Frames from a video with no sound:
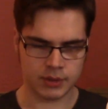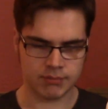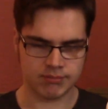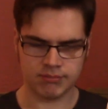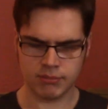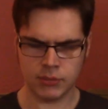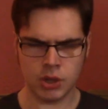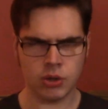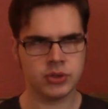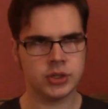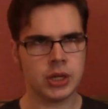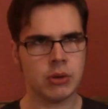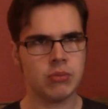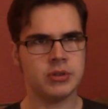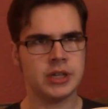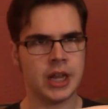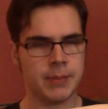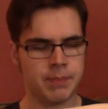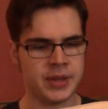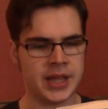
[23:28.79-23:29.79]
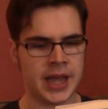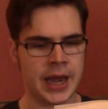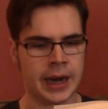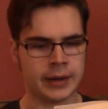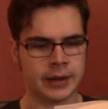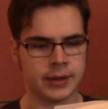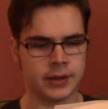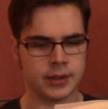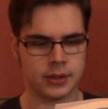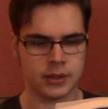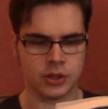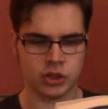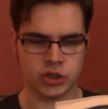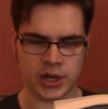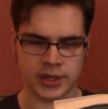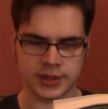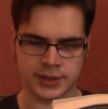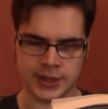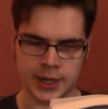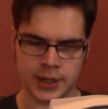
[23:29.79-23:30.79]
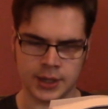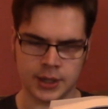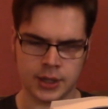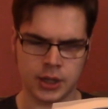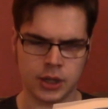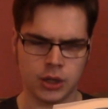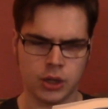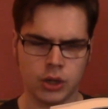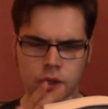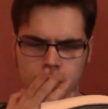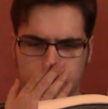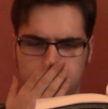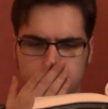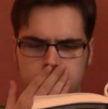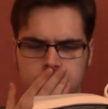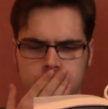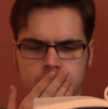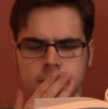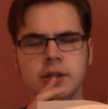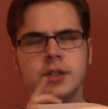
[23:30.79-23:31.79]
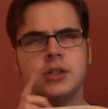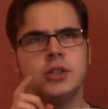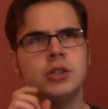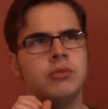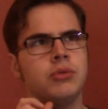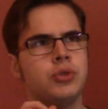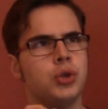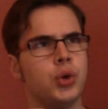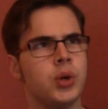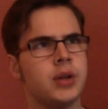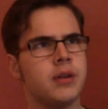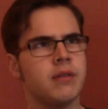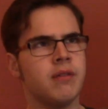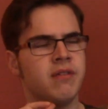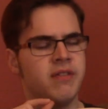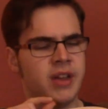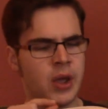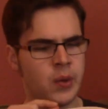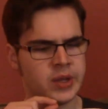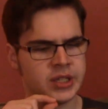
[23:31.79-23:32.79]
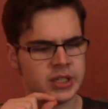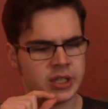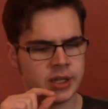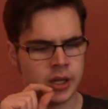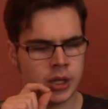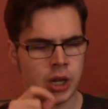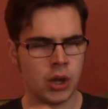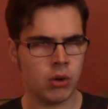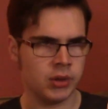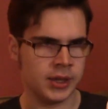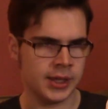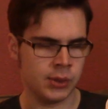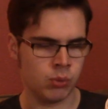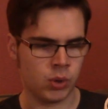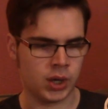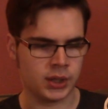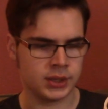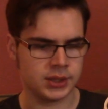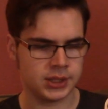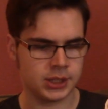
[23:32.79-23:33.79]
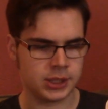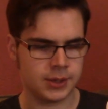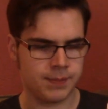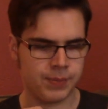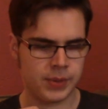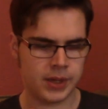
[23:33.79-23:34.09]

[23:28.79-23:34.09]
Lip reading: "You're so nippy at it," John said. "Couldn't you do it very slowly once?"